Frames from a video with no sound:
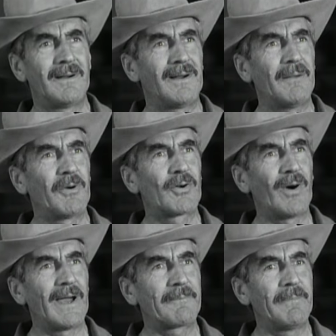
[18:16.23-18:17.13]
I'm a
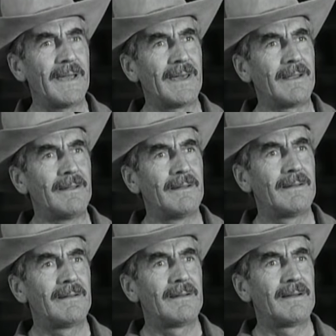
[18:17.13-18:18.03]
quiet man.
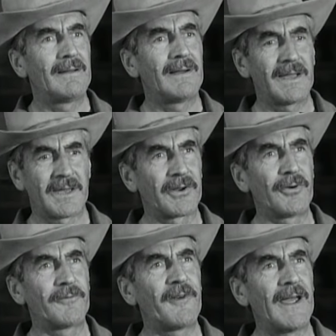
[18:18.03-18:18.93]
I got a
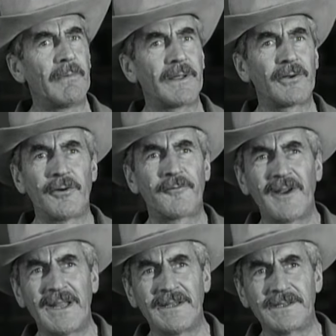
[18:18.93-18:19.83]
good family, good
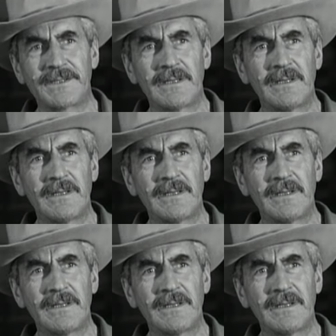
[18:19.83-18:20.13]
friends.